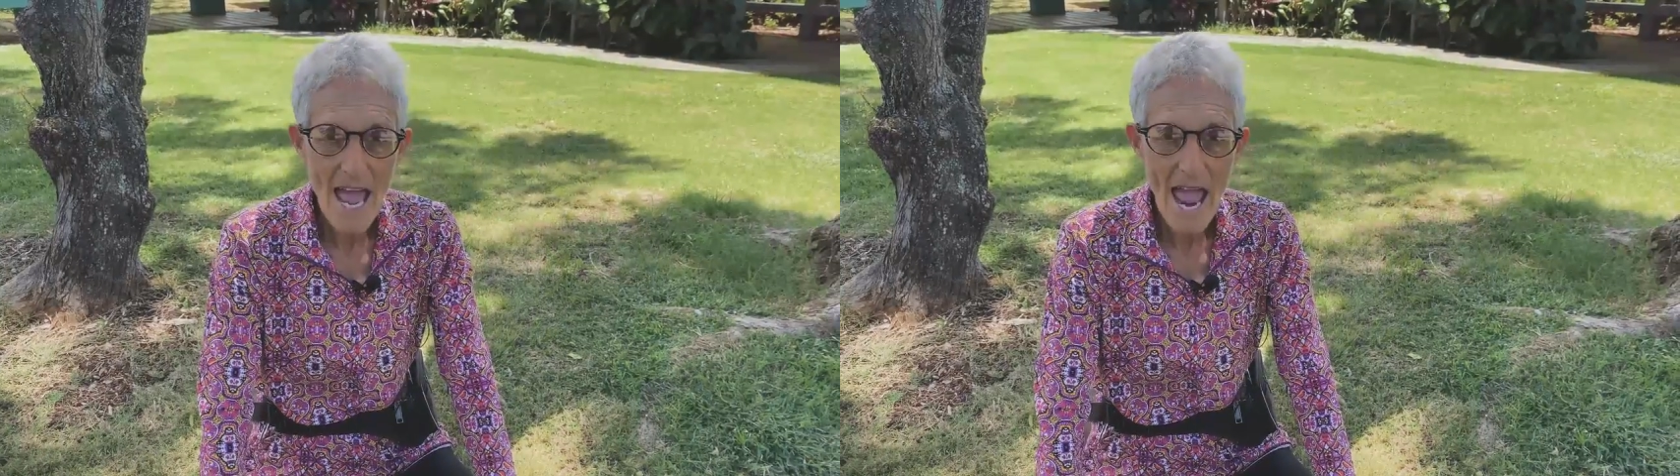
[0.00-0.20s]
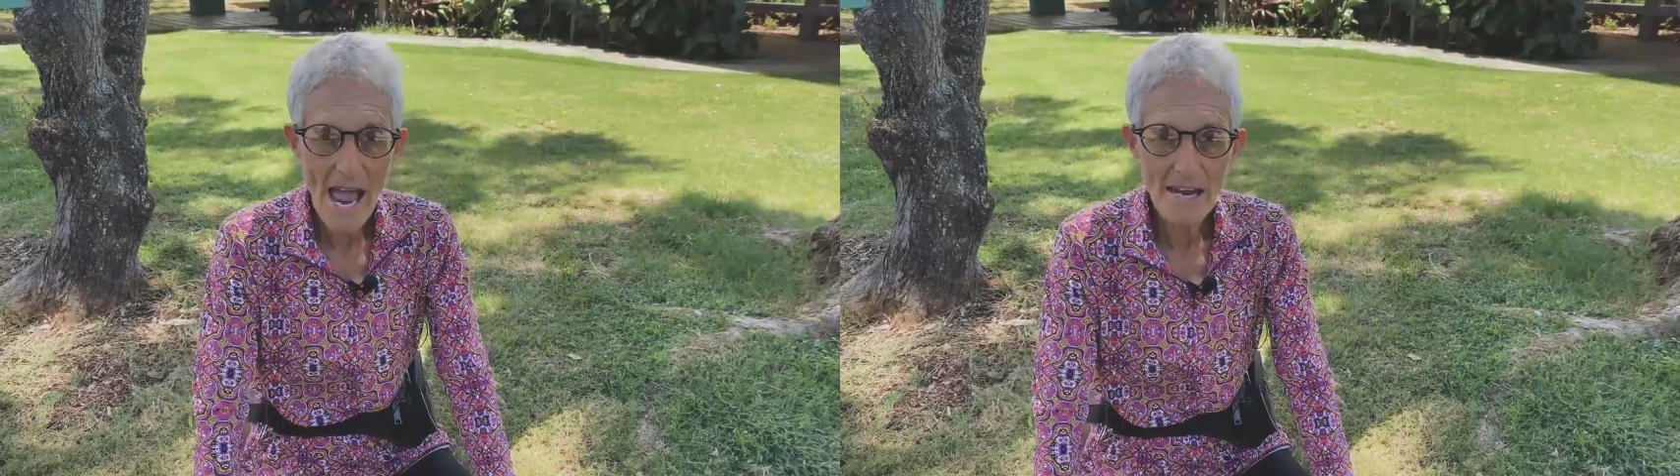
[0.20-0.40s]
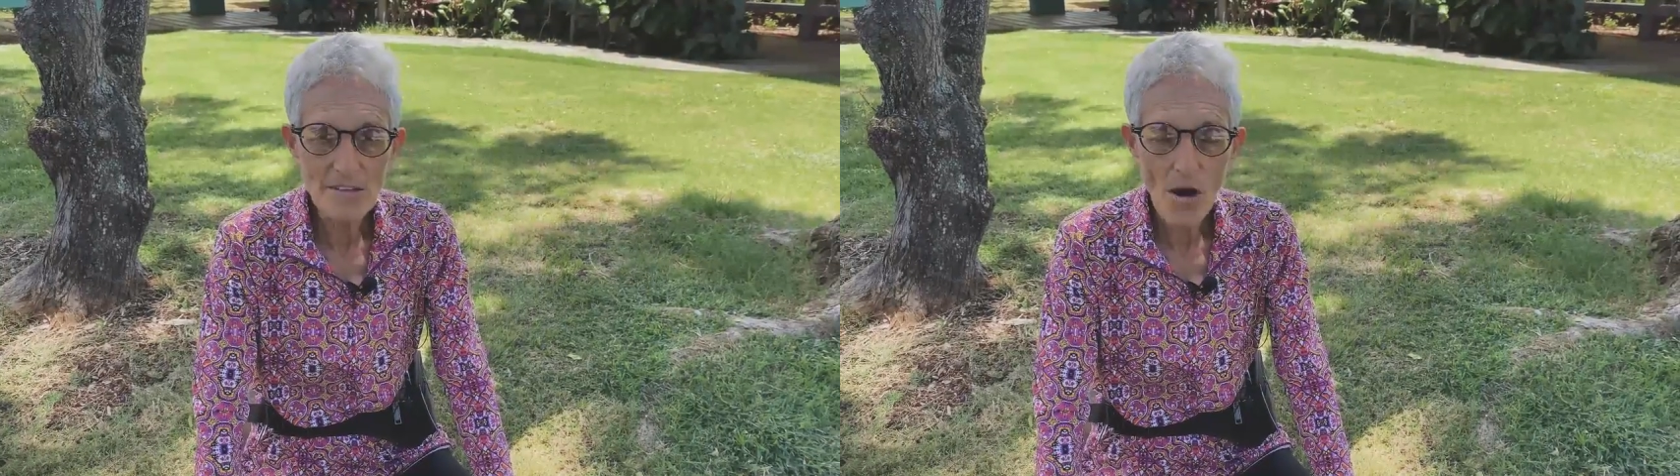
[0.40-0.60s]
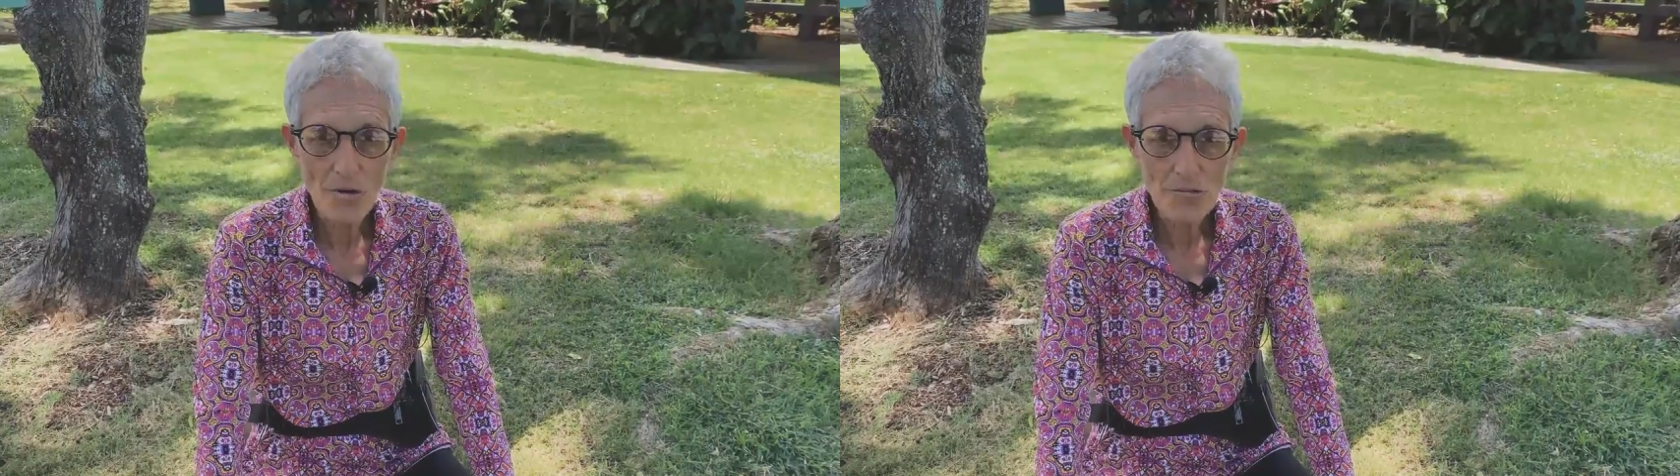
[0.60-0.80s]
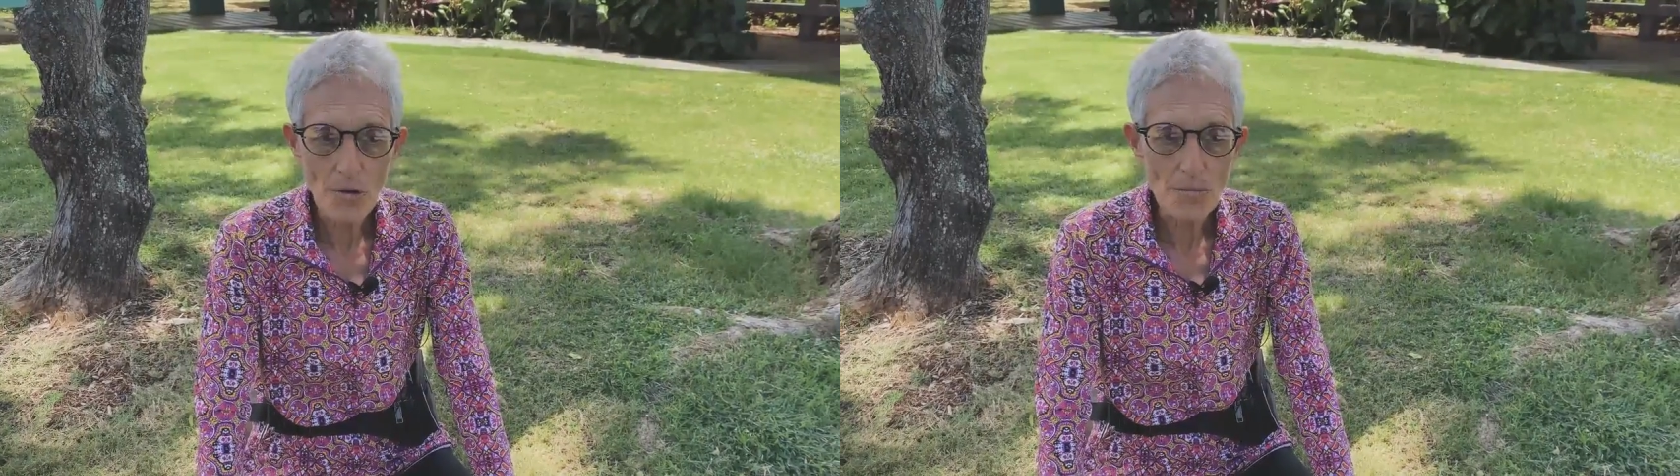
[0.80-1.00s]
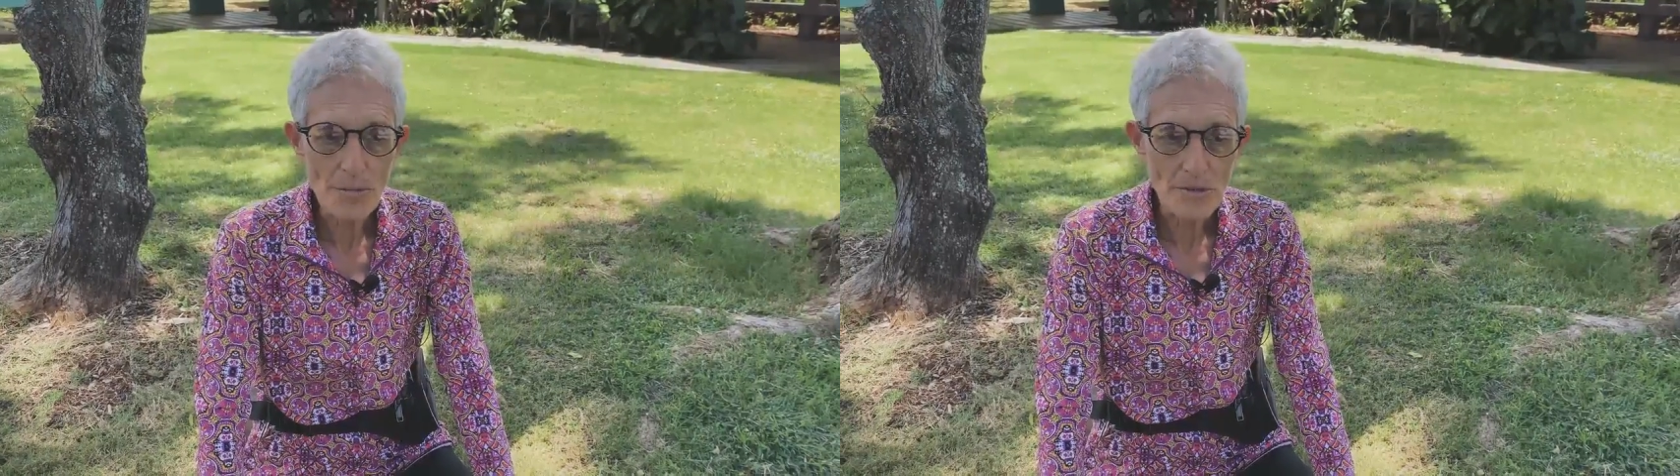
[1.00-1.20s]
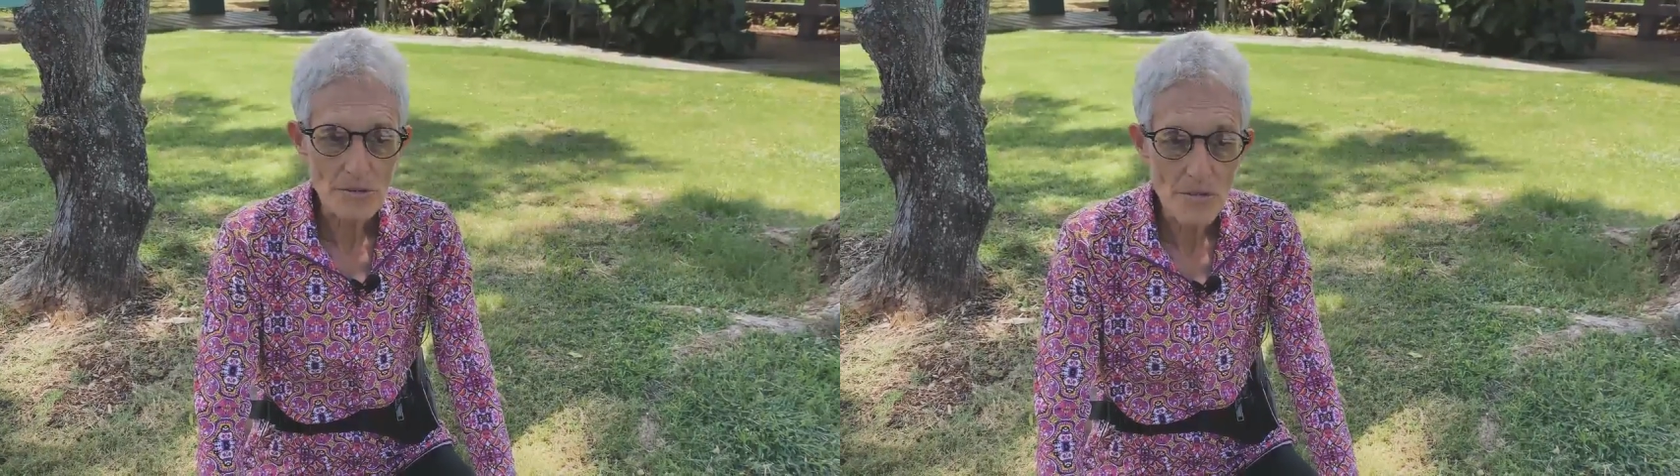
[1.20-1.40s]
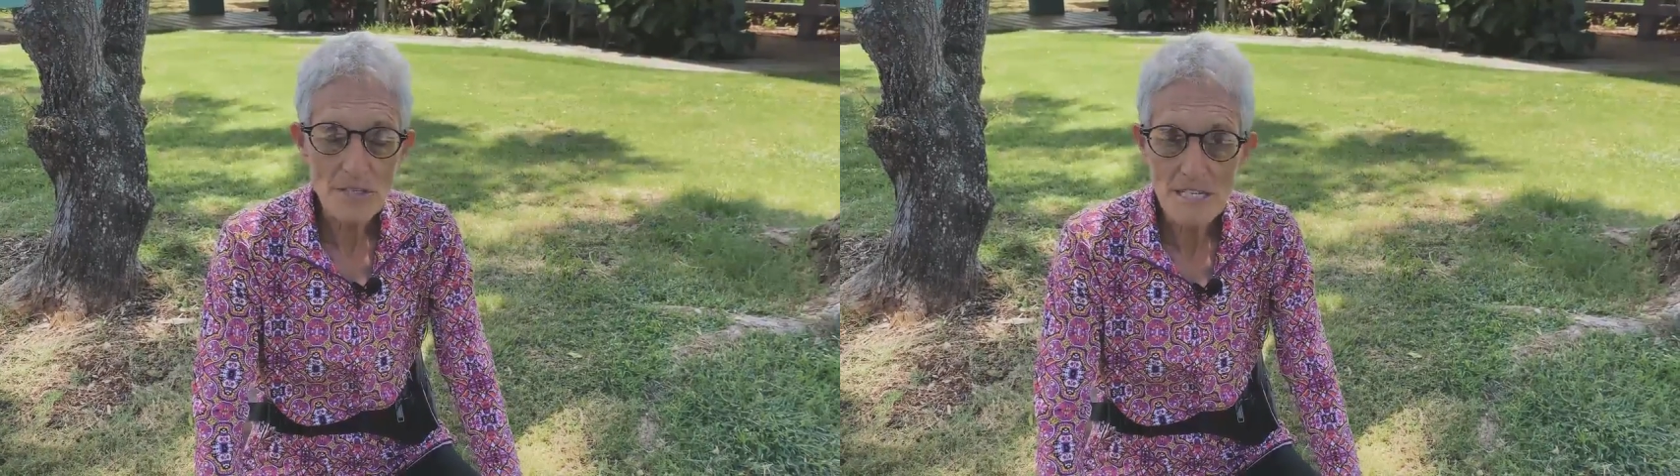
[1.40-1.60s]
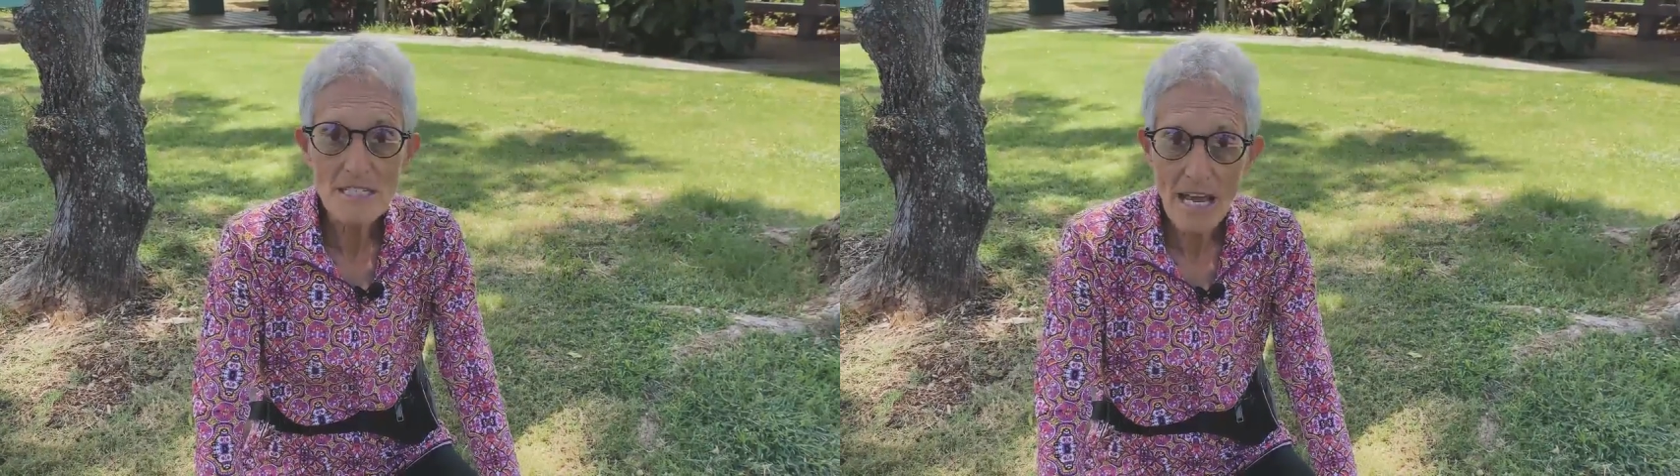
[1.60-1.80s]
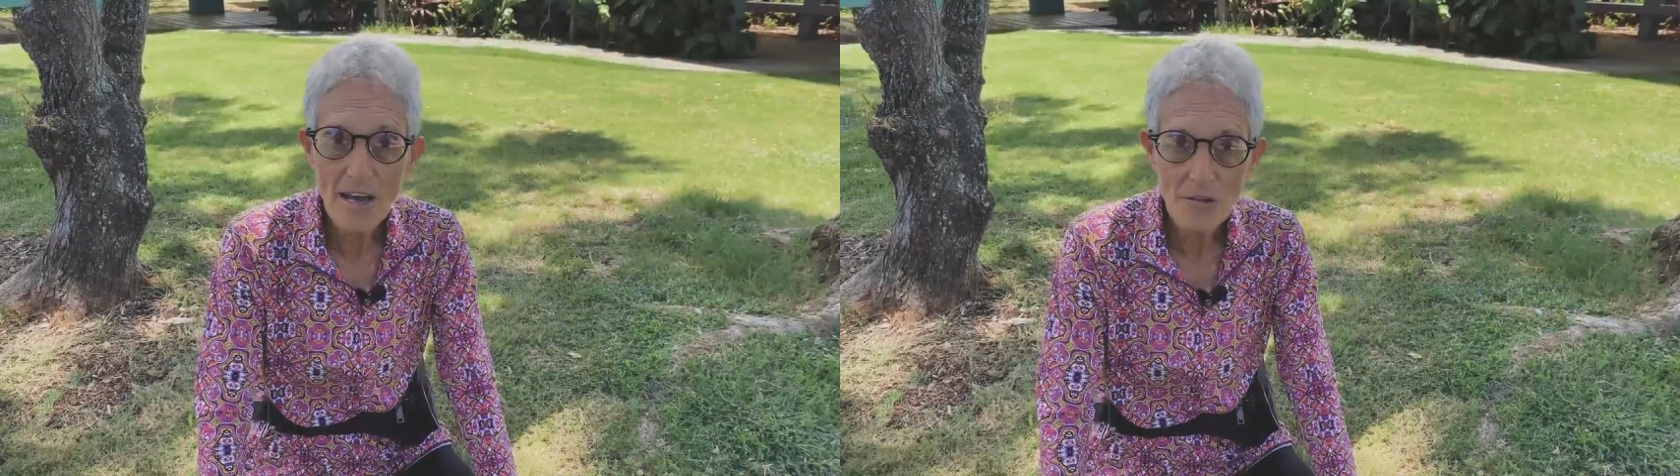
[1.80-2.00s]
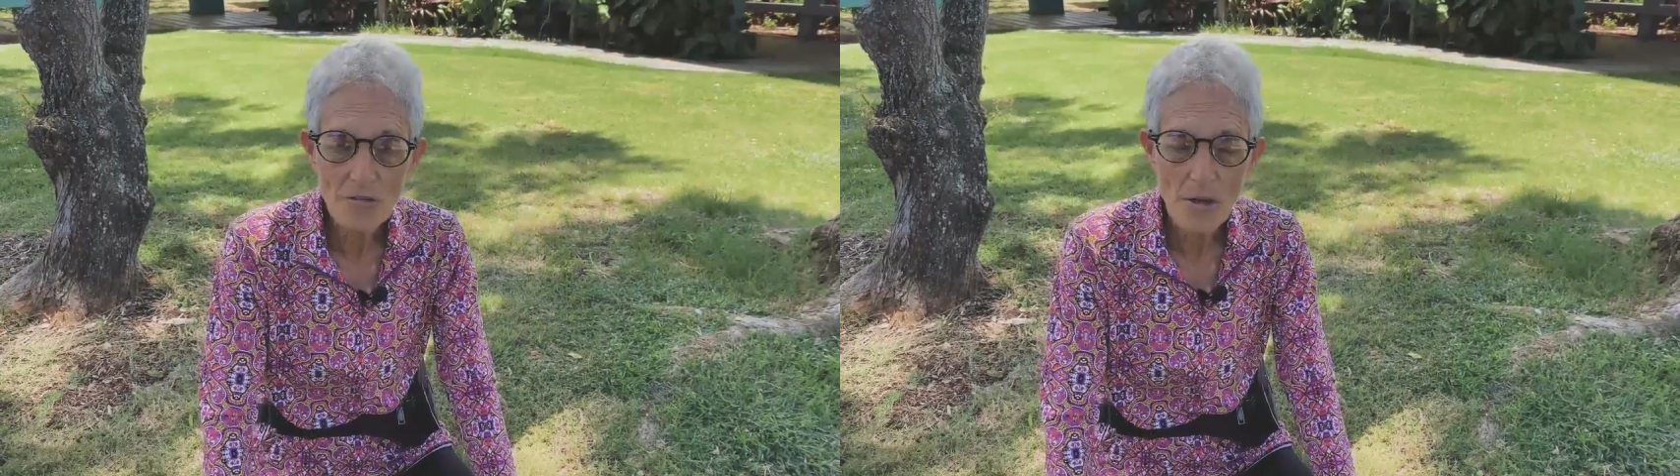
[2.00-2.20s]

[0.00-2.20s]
and also the details